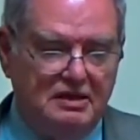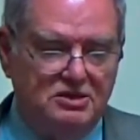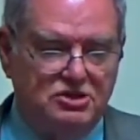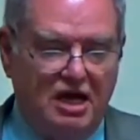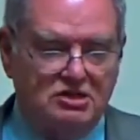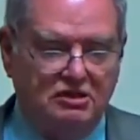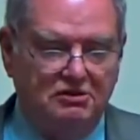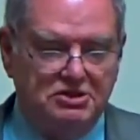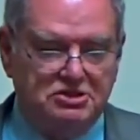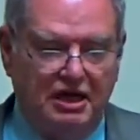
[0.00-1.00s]
C.S.
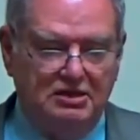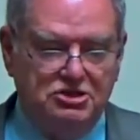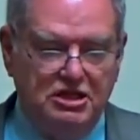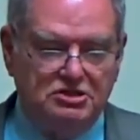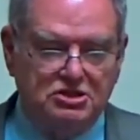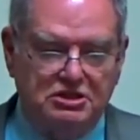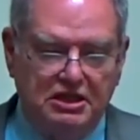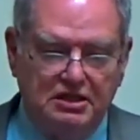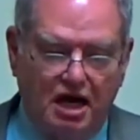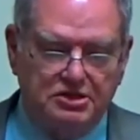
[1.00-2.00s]
Lewis said, Jesus did
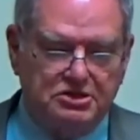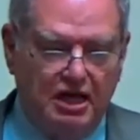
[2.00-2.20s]
not say,